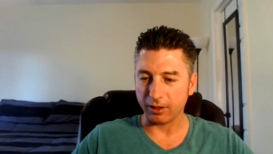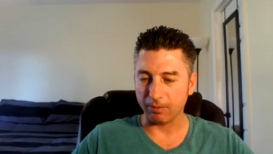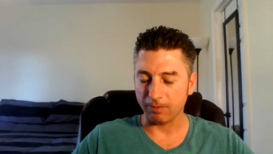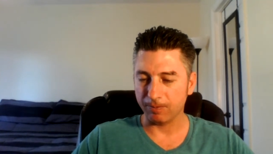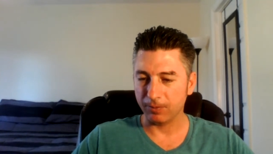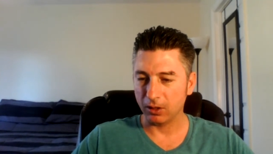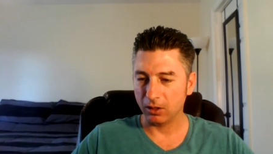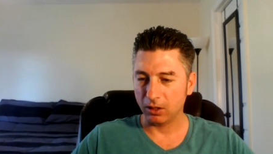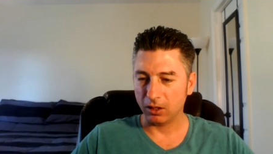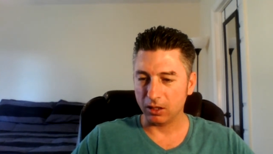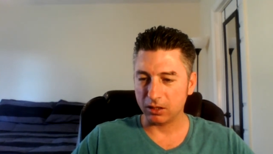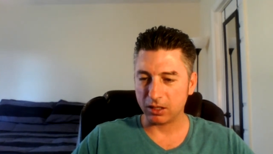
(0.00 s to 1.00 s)
them.
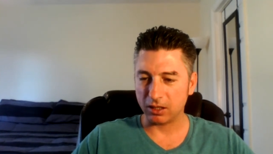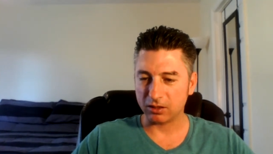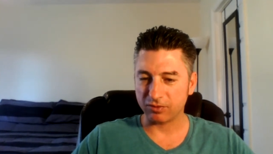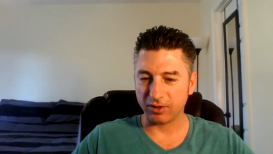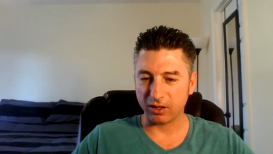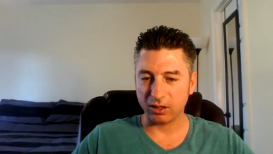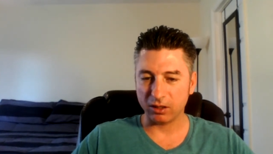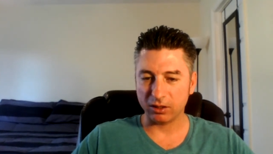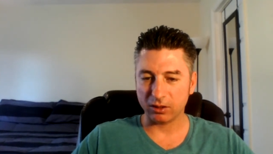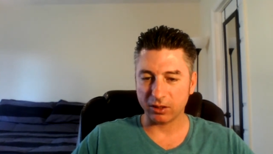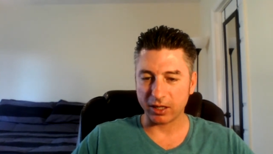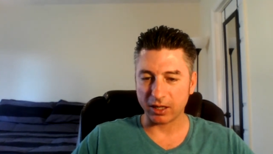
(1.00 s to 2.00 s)
It takes very
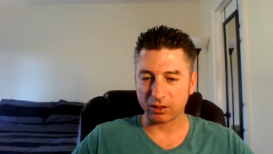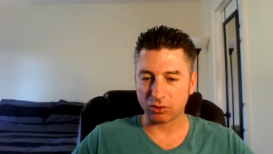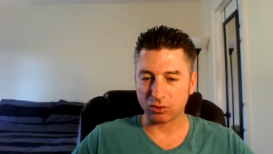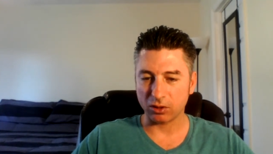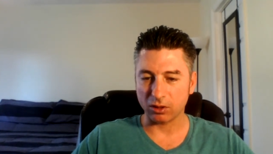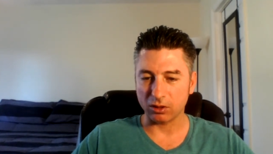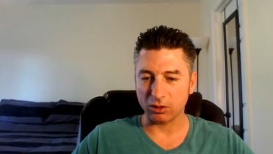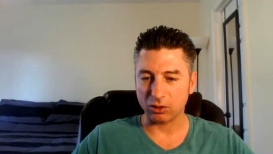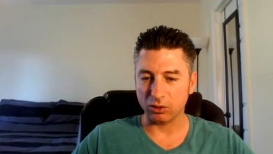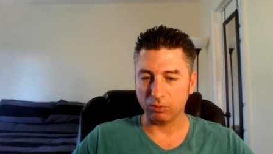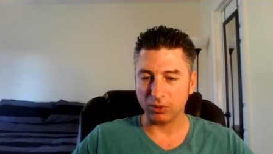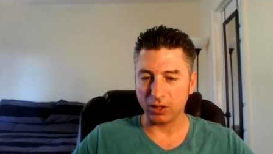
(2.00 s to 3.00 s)
little extra
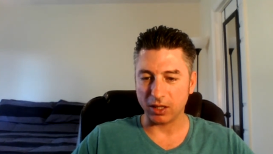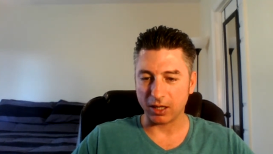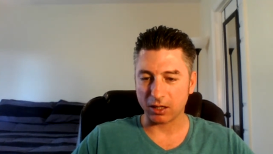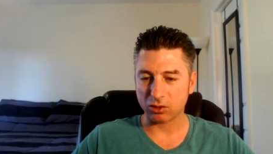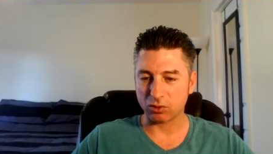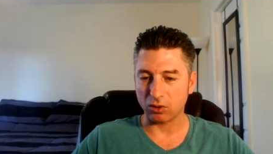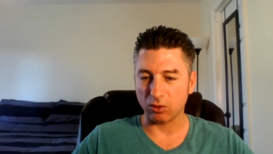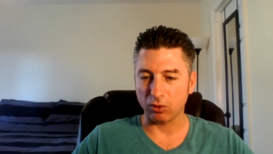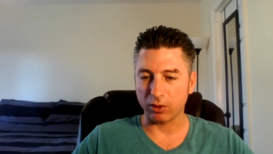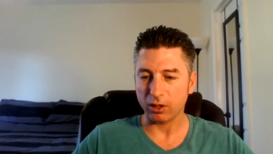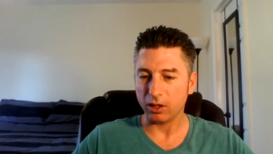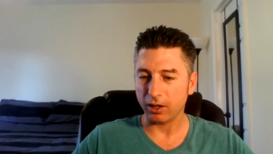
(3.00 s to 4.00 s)
to be
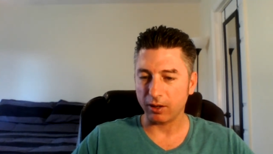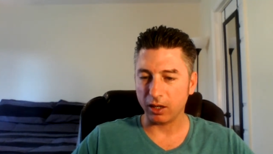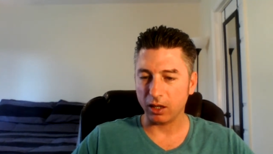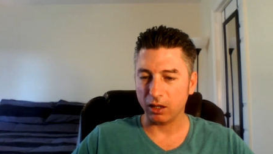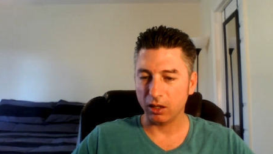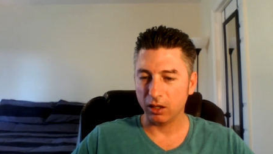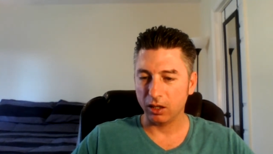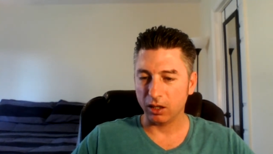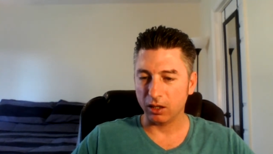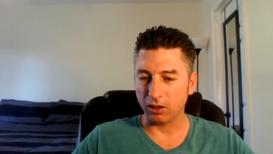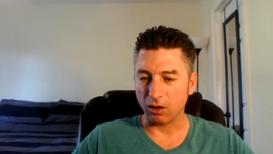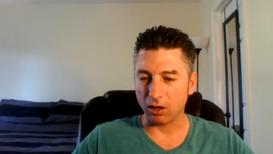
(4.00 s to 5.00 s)
extraordinary.
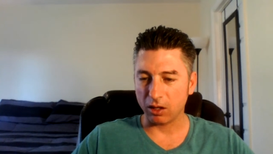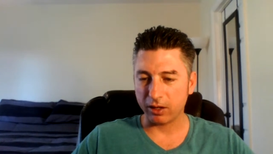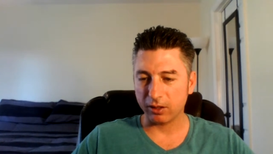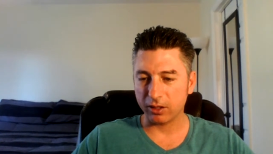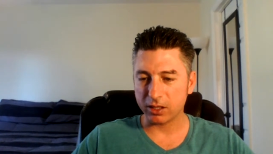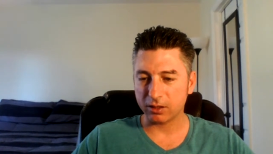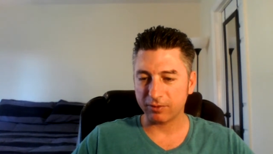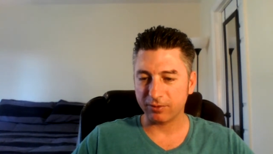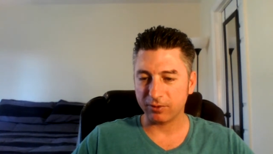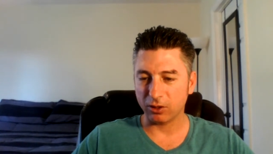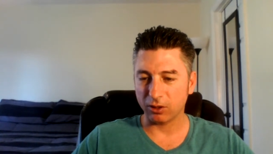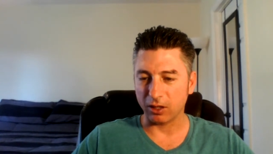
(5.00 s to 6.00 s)
In all areas of
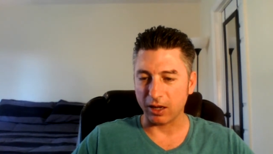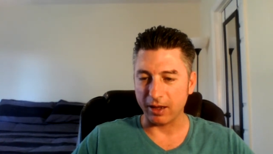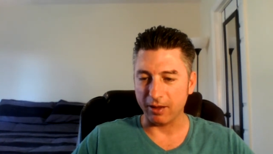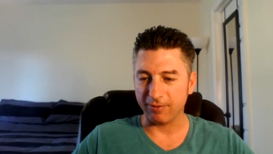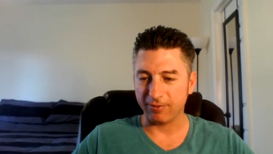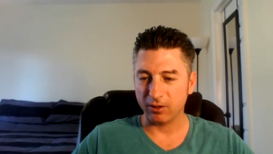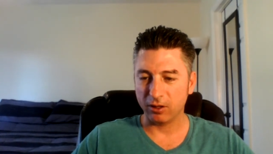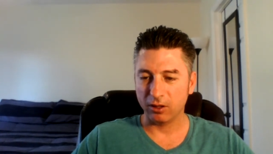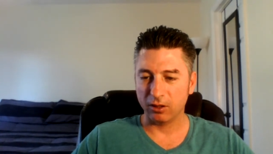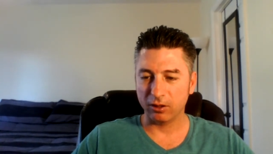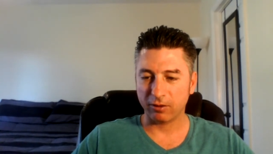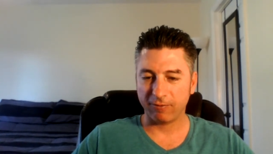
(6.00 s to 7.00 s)
your life,
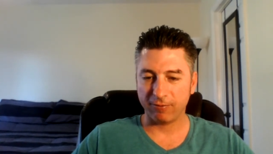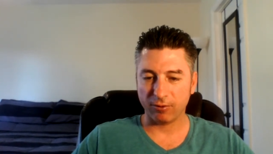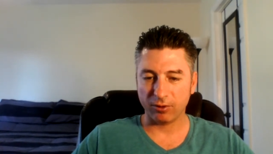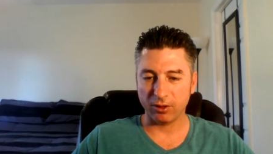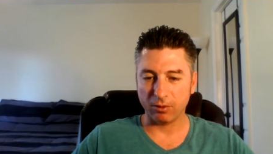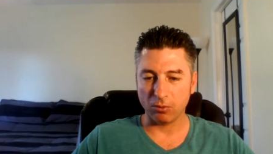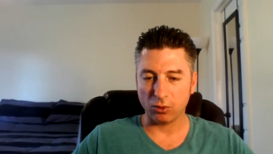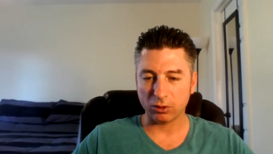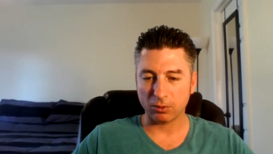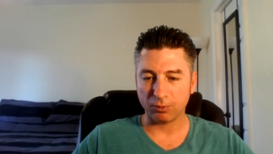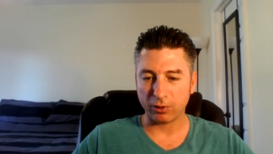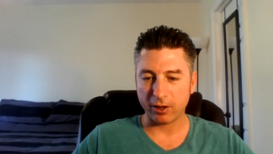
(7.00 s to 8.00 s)
look for the
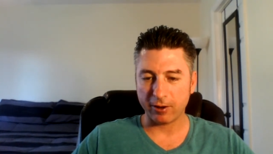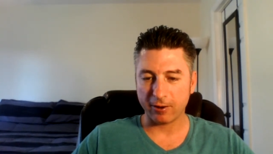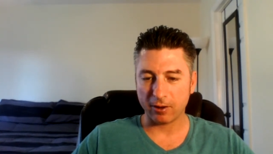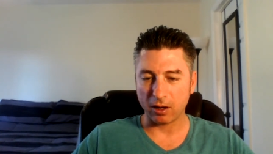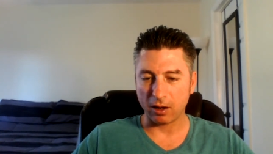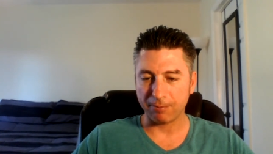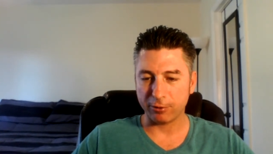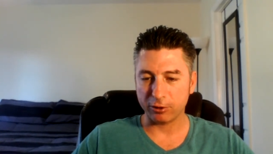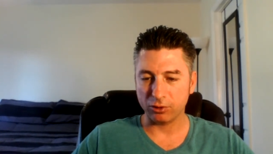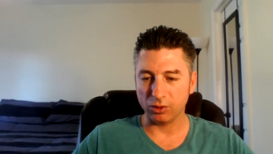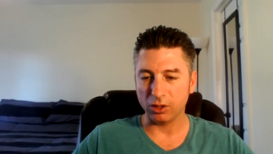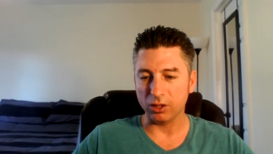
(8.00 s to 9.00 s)
multiplier
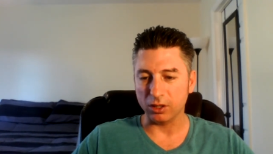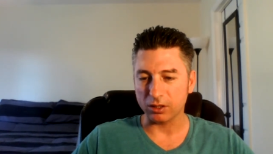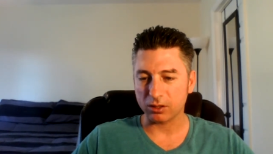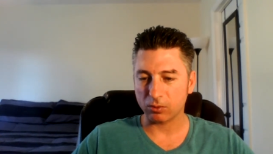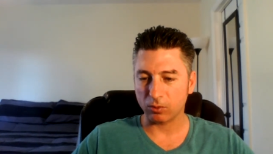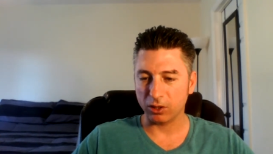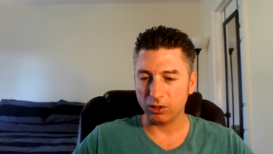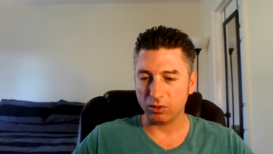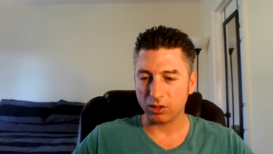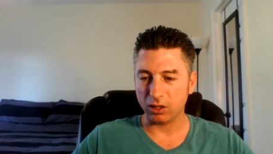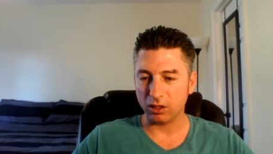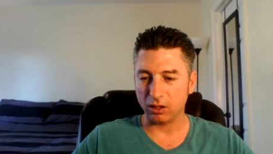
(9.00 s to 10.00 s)
opportunities where you
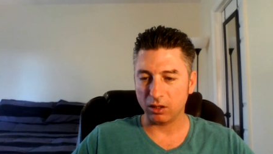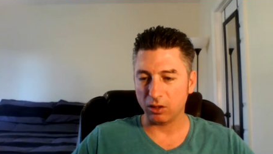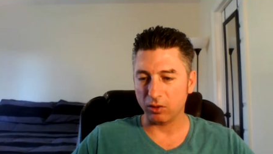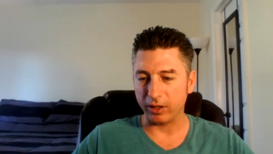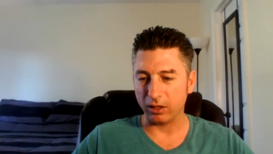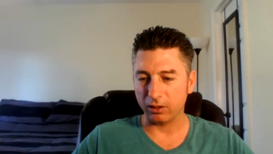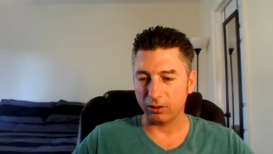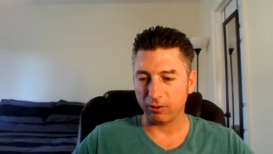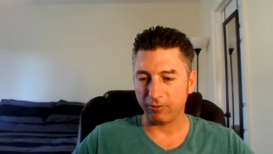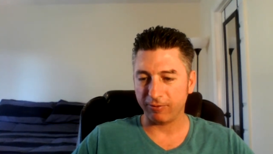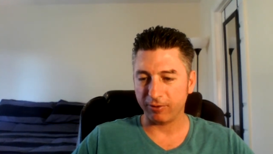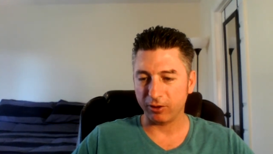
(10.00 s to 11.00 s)
can go a
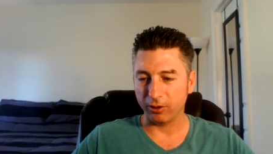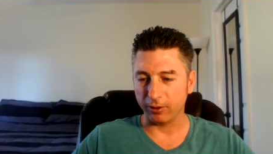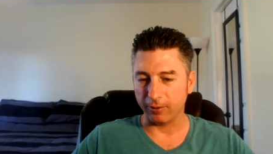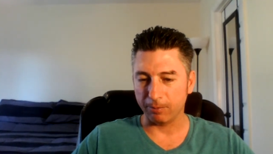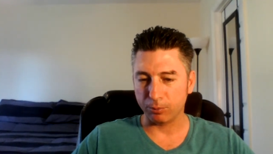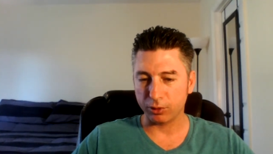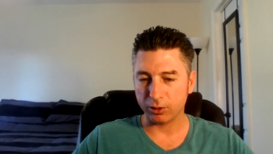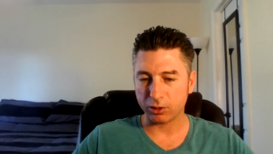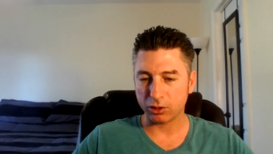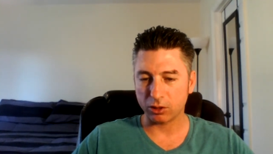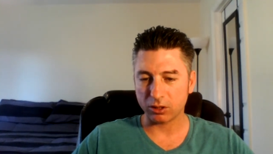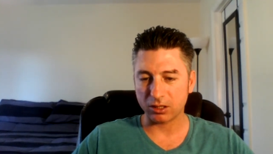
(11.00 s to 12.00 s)
little further,
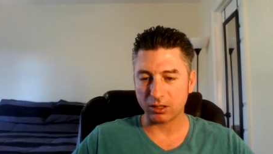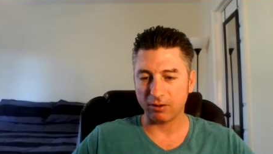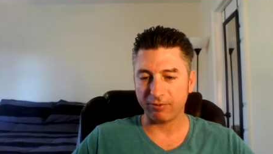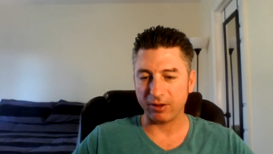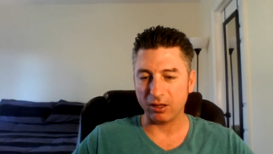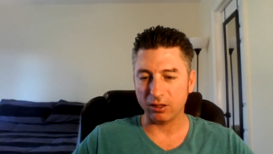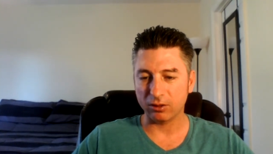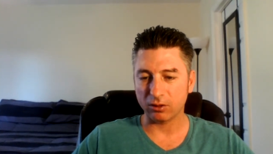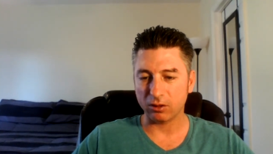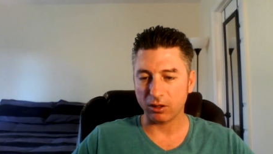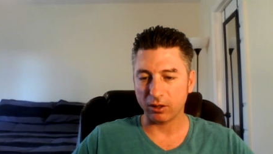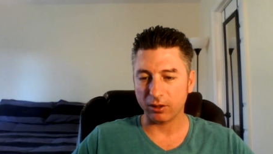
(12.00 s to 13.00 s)
push yourself a
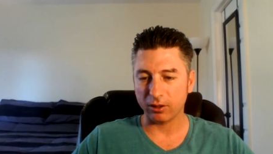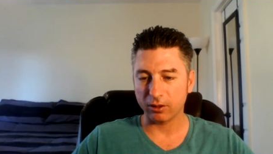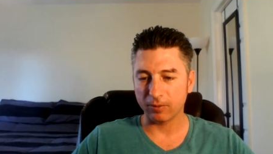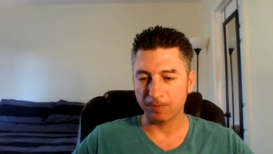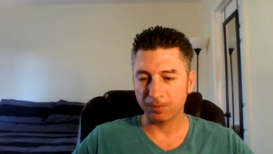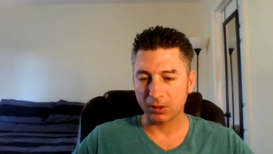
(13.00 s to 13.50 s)
little harder,